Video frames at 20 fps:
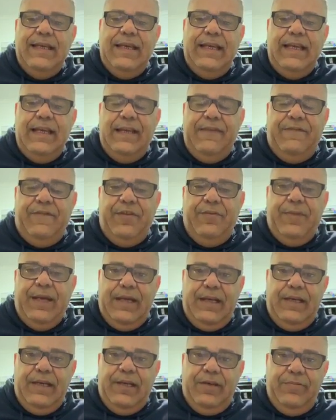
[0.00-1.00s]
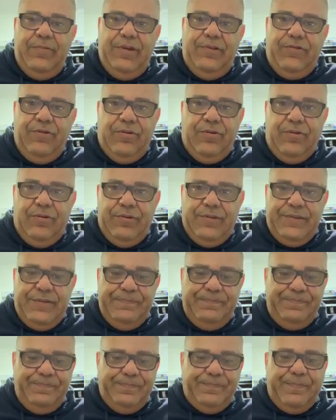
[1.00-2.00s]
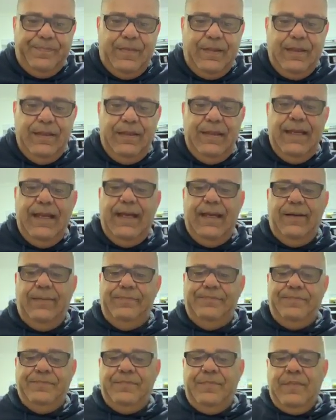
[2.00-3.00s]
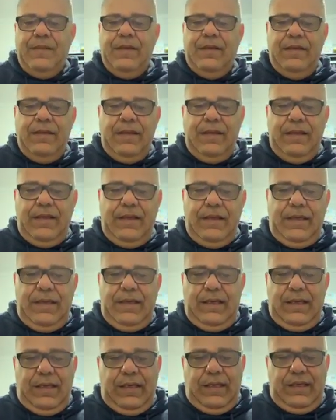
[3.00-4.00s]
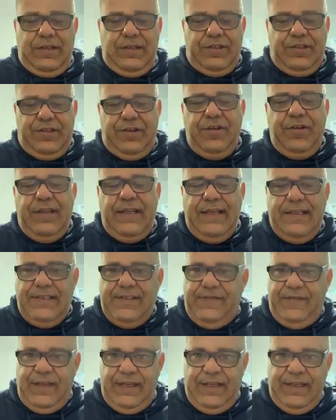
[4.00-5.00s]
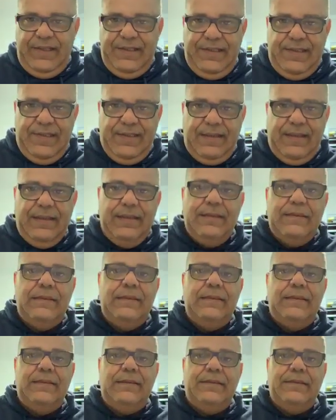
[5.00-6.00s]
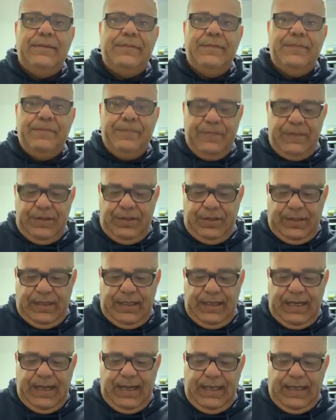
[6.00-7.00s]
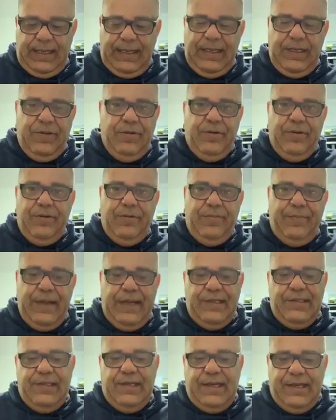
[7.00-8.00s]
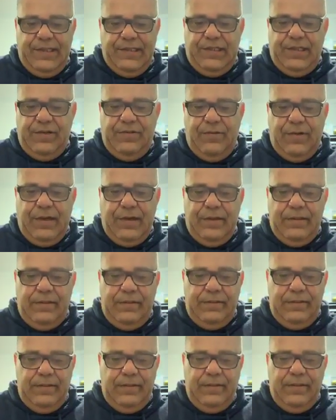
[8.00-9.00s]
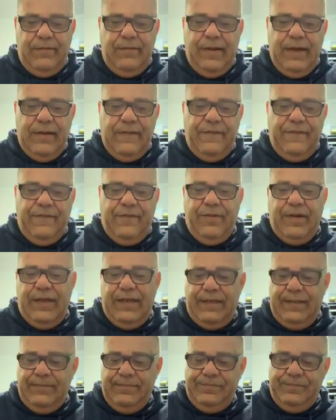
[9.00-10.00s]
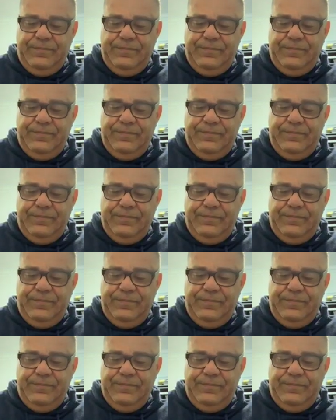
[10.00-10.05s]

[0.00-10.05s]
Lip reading: if you made no withdrawals. Now, to these figures, you can now let your imagination run free.